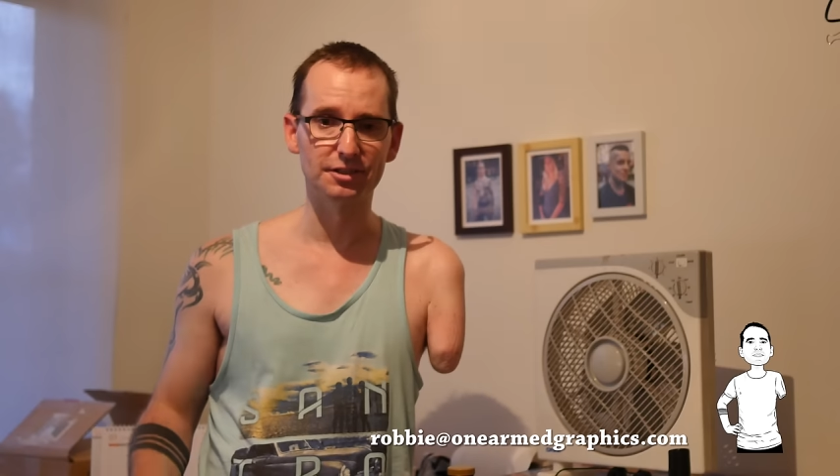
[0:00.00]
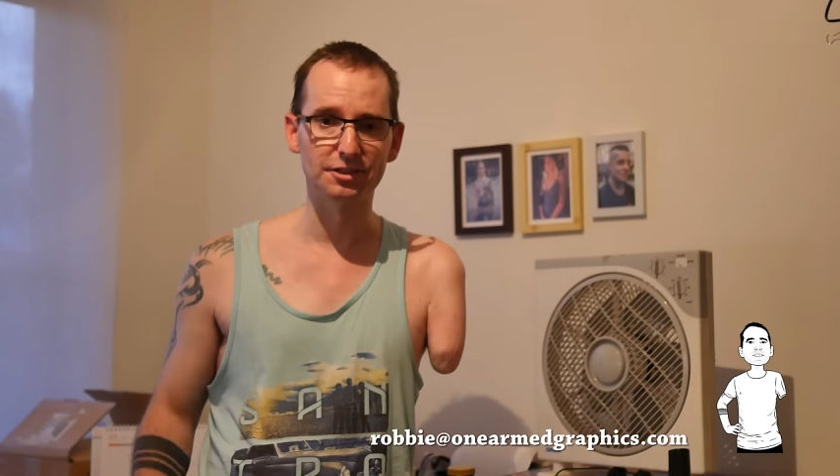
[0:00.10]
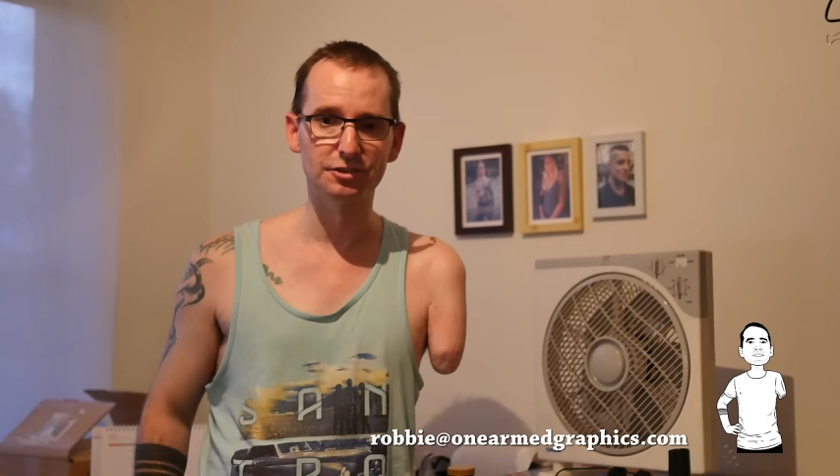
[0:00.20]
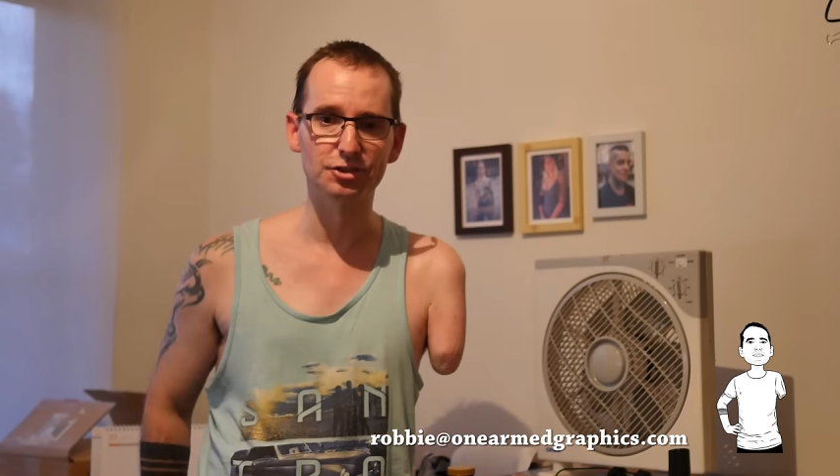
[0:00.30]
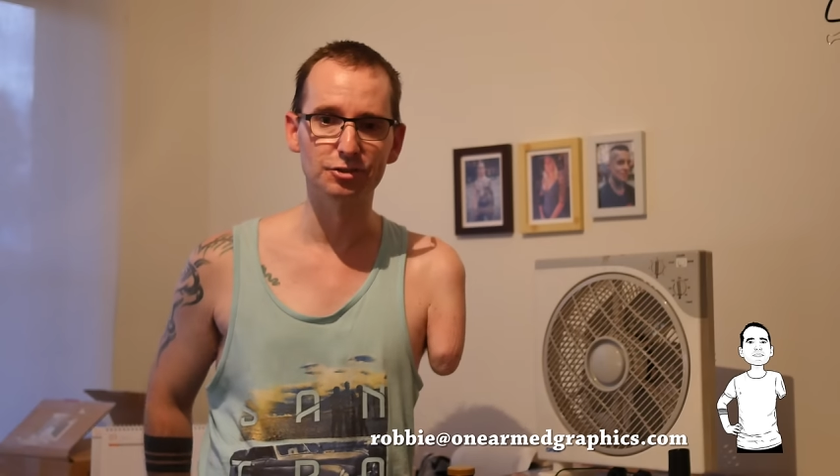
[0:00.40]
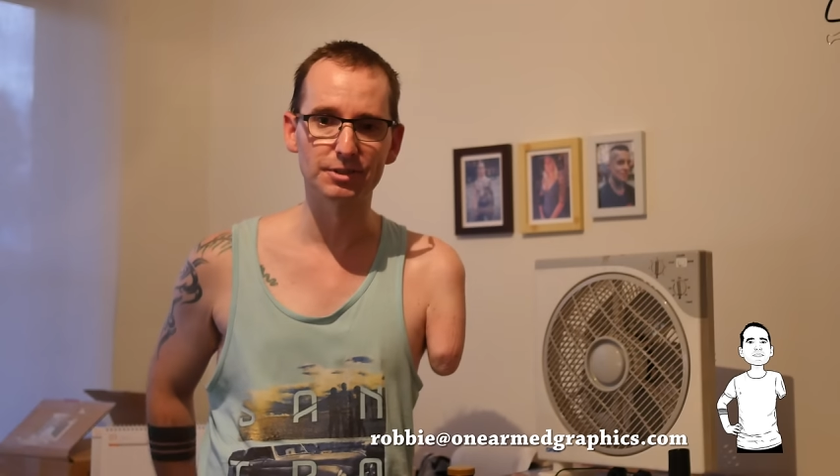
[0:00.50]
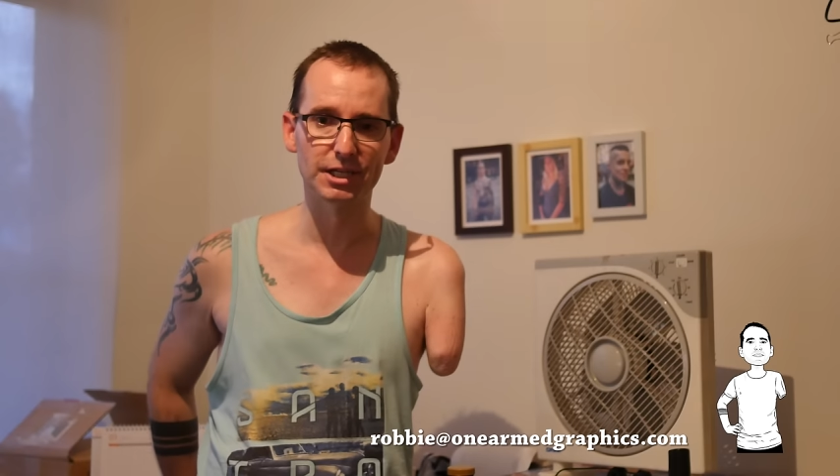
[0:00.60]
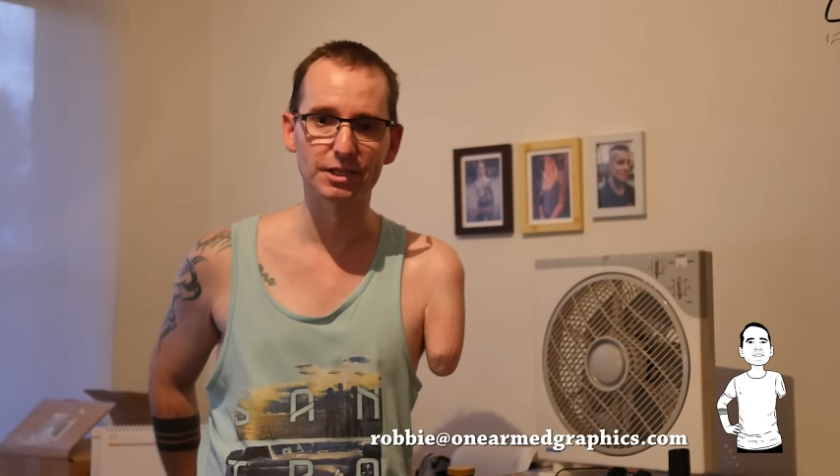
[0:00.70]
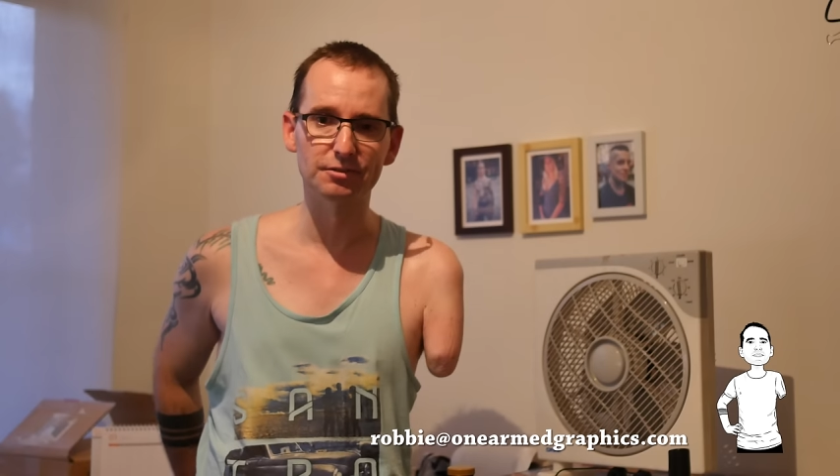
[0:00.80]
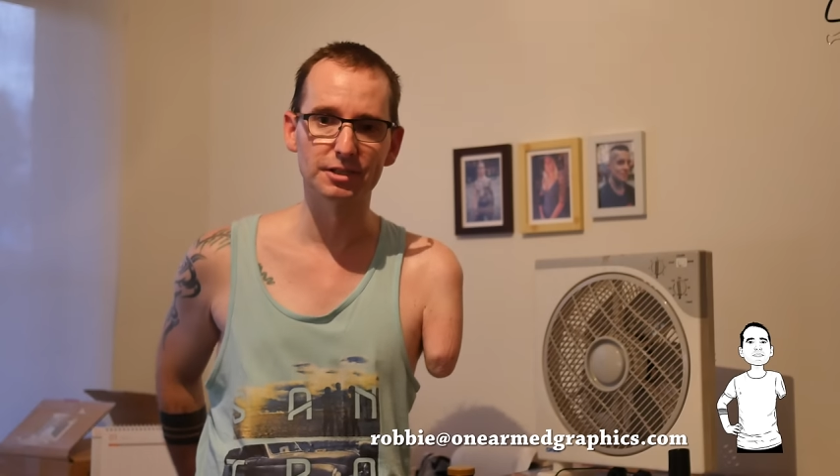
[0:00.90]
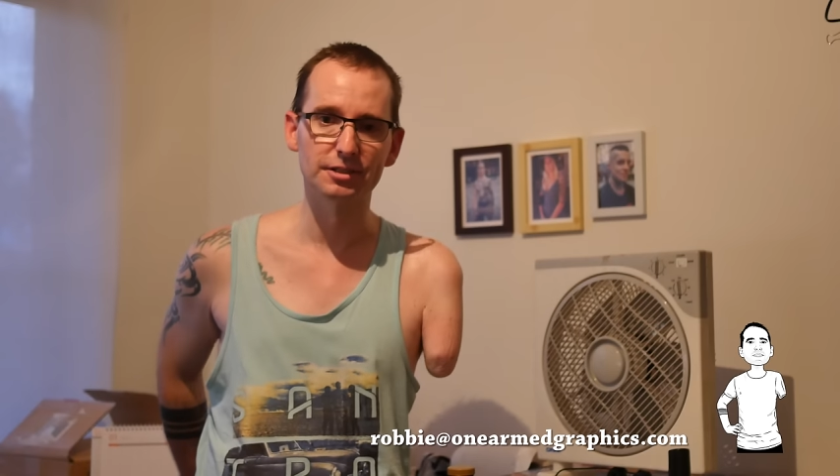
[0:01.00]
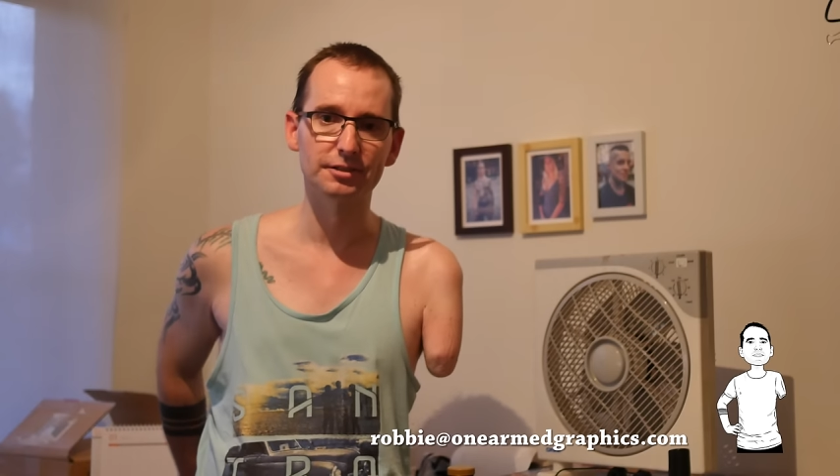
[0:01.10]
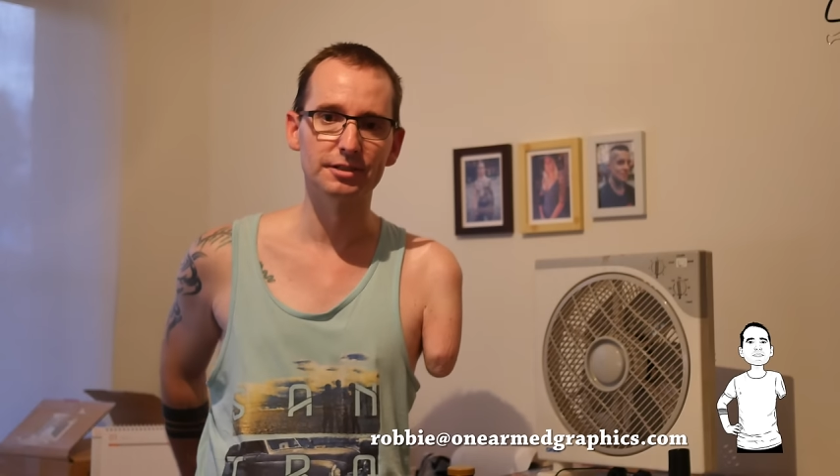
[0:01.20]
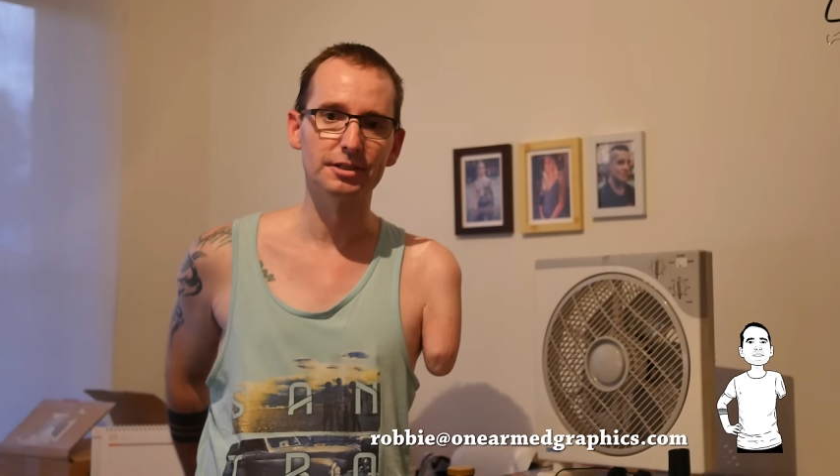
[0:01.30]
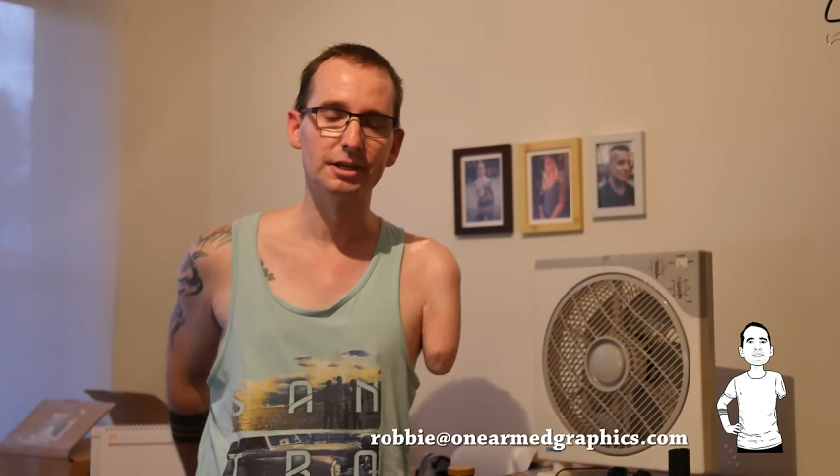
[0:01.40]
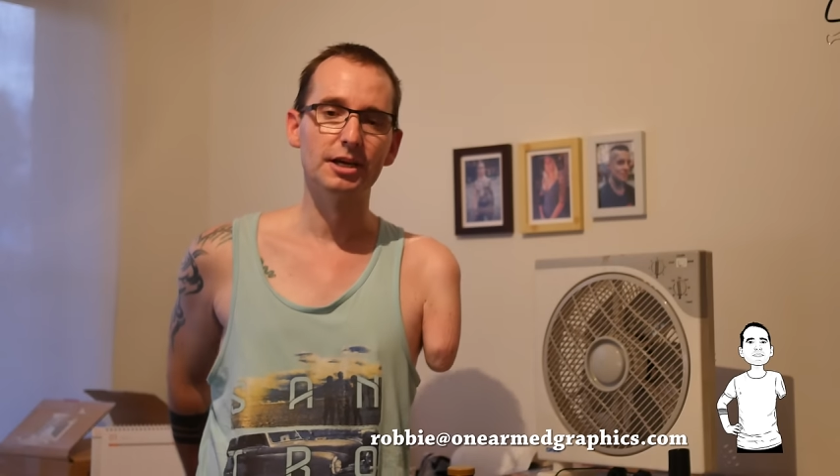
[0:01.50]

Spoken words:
YouTube channel that you're